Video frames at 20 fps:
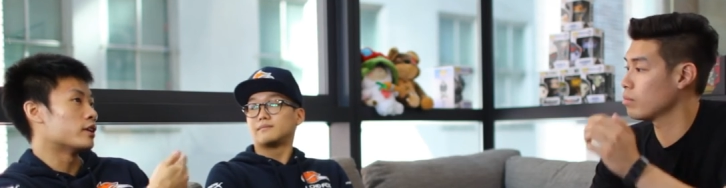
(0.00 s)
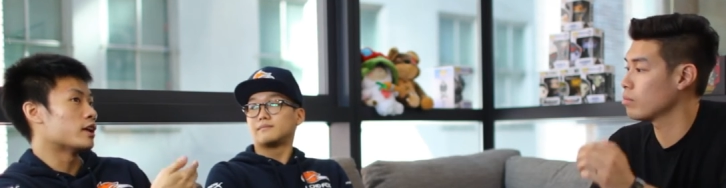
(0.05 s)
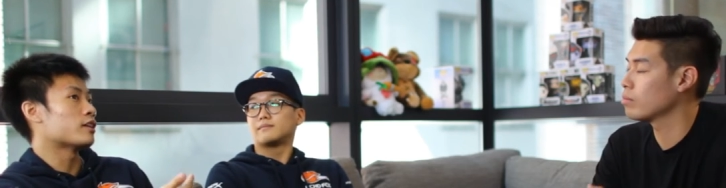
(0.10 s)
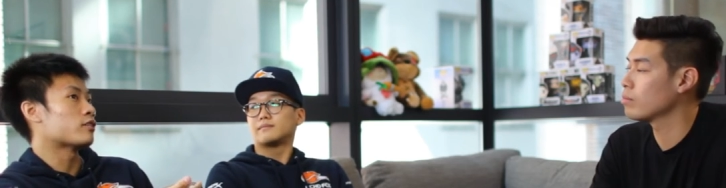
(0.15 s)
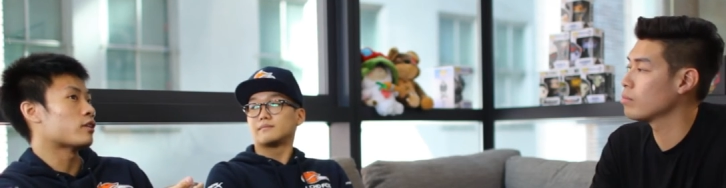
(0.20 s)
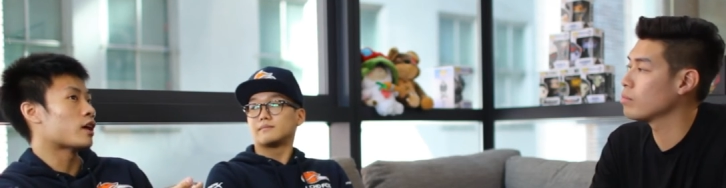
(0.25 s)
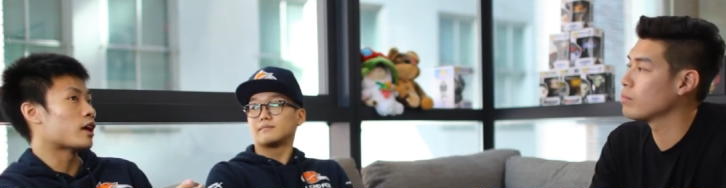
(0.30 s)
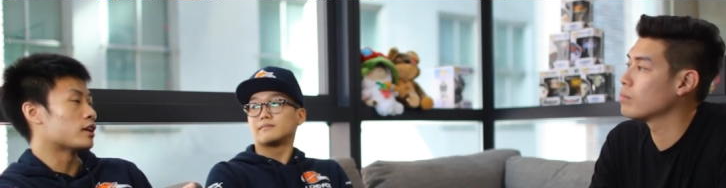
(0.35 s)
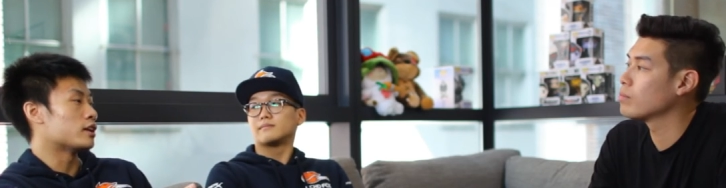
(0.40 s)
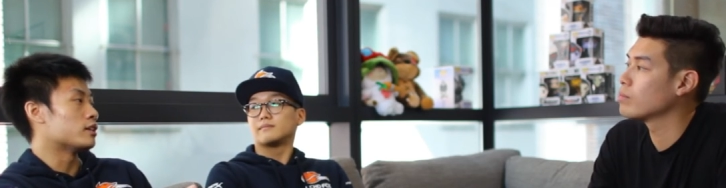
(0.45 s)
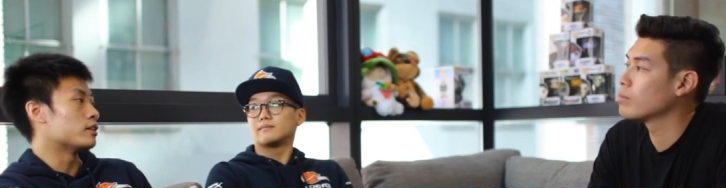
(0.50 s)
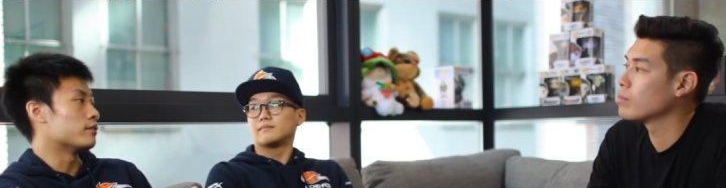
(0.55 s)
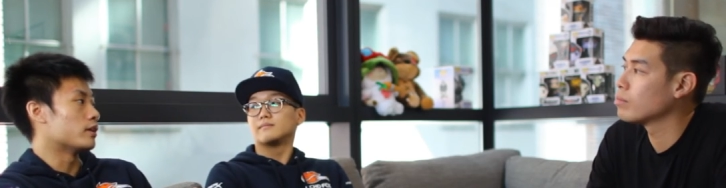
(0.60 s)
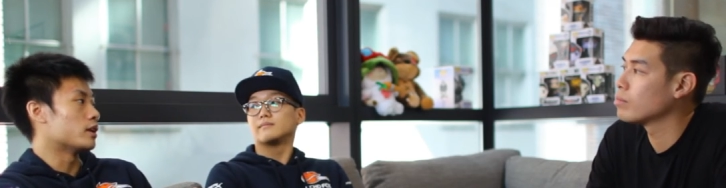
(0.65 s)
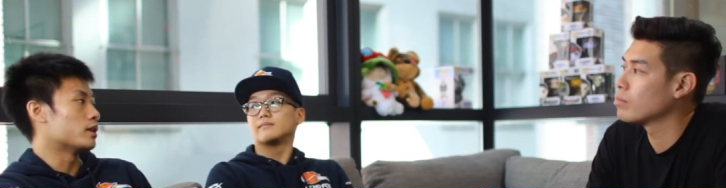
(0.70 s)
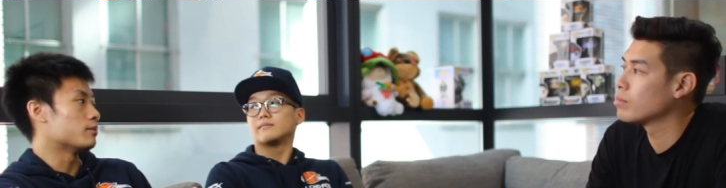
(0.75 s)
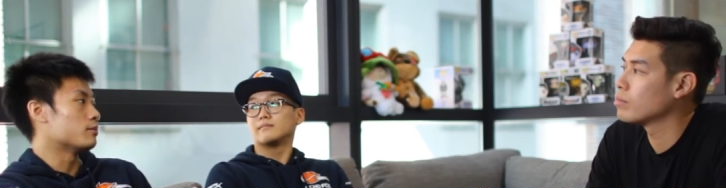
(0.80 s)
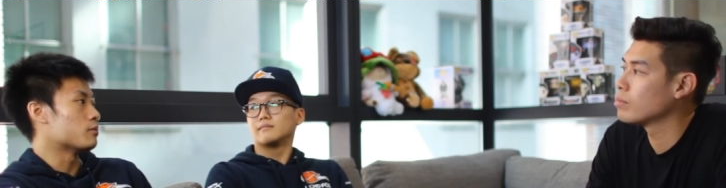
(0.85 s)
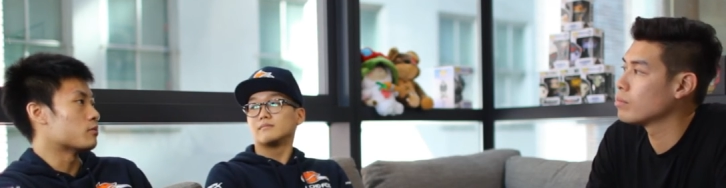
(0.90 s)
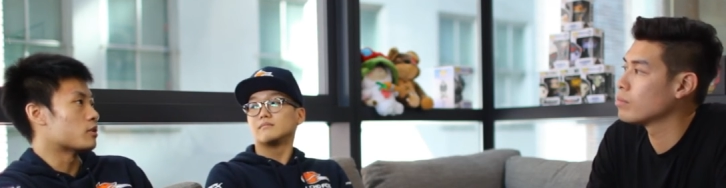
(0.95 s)
Speaker 1: and that's how they
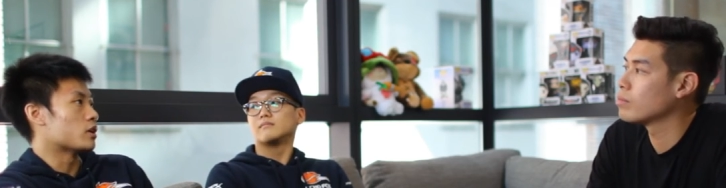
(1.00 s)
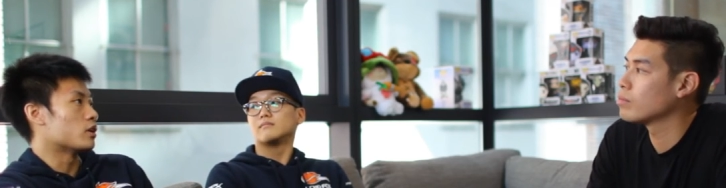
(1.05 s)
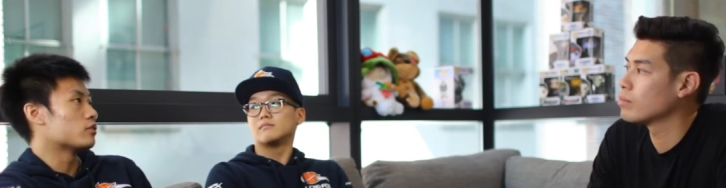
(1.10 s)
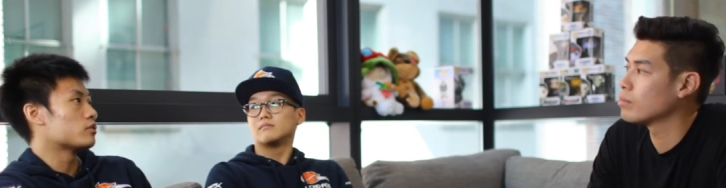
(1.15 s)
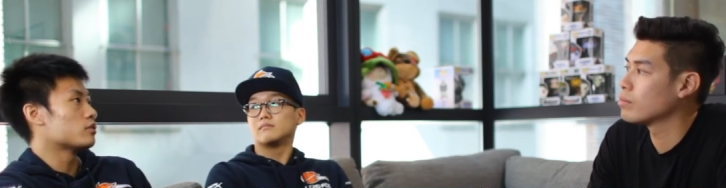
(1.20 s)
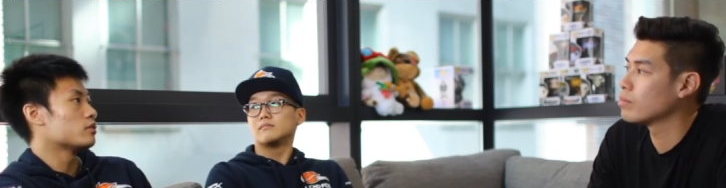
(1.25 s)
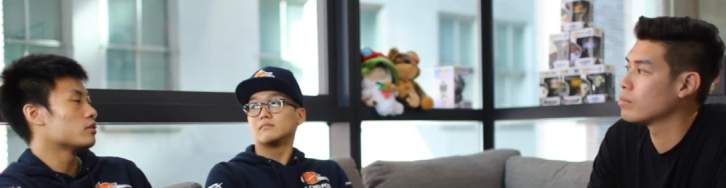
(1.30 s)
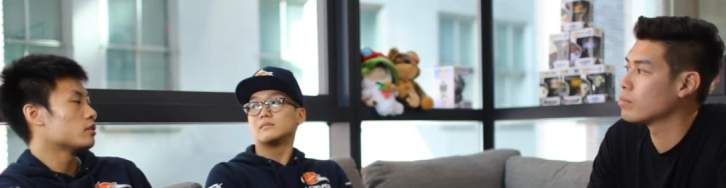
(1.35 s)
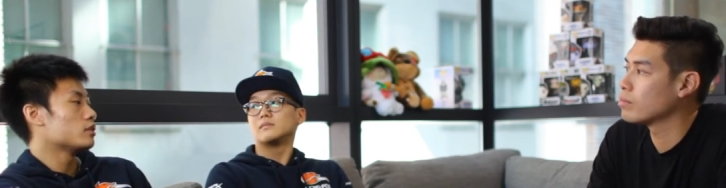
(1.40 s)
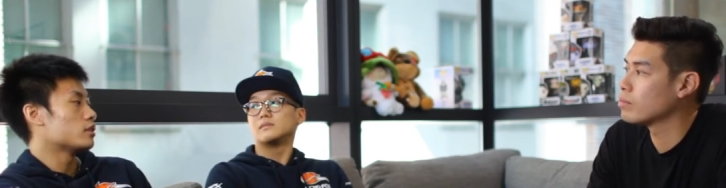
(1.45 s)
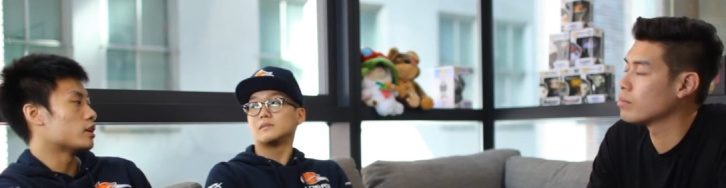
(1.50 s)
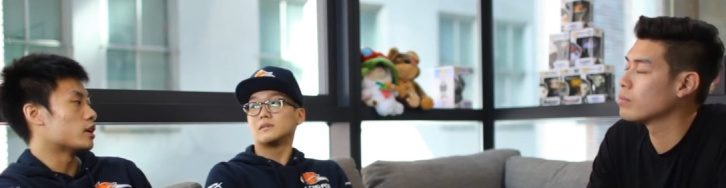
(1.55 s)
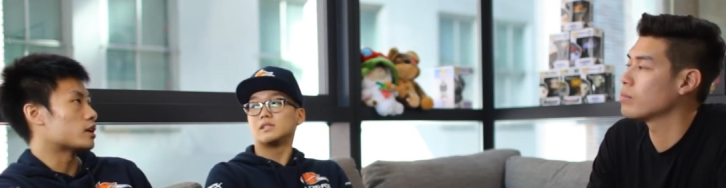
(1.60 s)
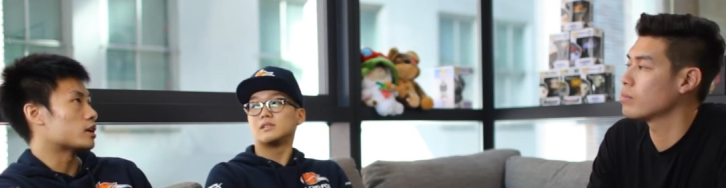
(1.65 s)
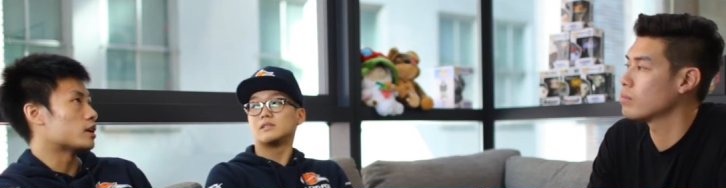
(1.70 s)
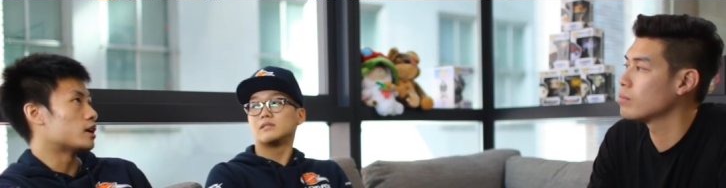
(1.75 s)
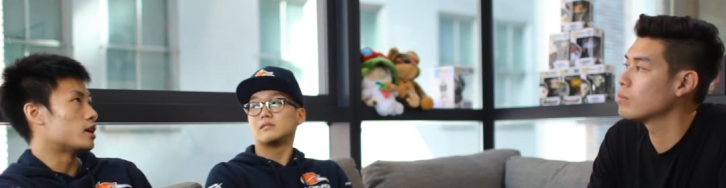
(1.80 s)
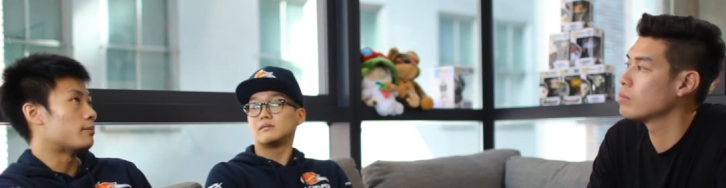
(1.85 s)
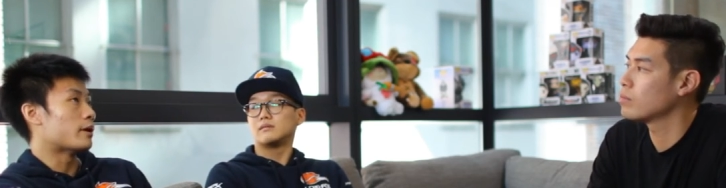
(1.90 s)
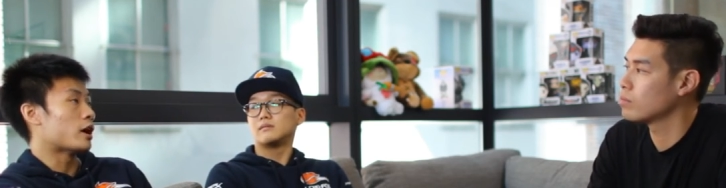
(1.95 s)
develop themselves. Like
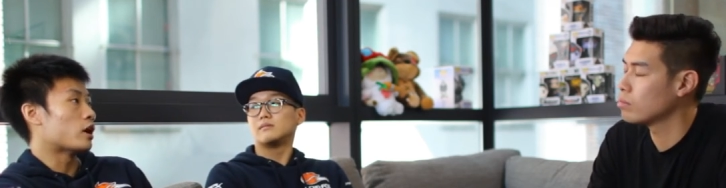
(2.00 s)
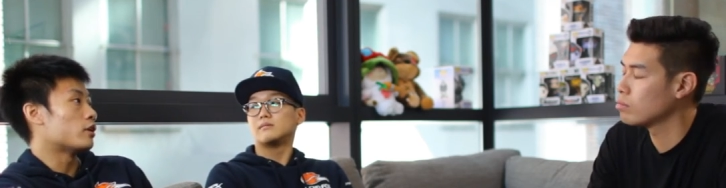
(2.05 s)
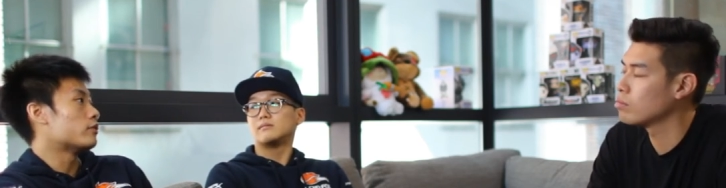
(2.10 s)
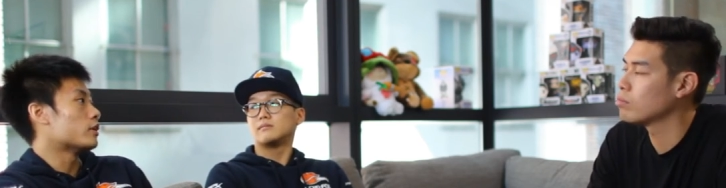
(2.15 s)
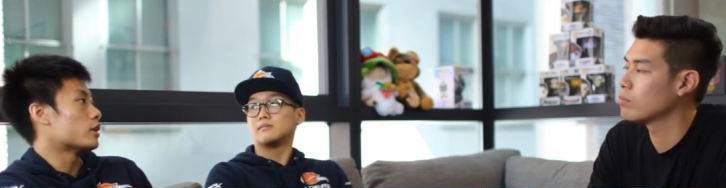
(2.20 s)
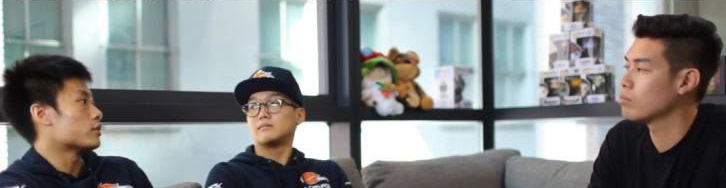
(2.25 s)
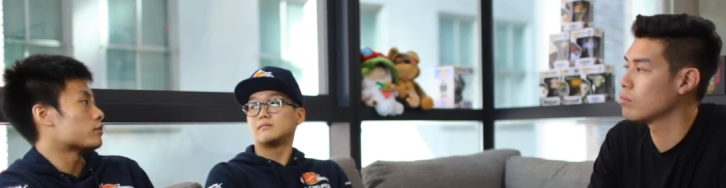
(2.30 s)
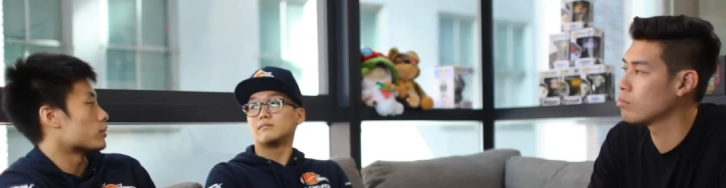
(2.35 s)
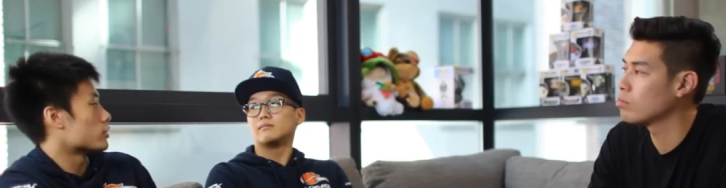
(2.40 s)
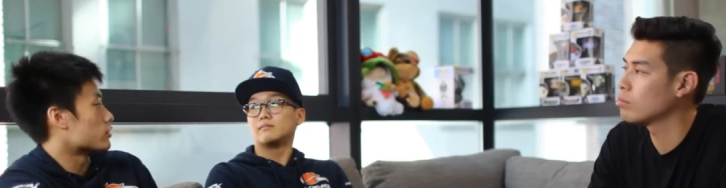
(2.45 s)
uh, Biofrost,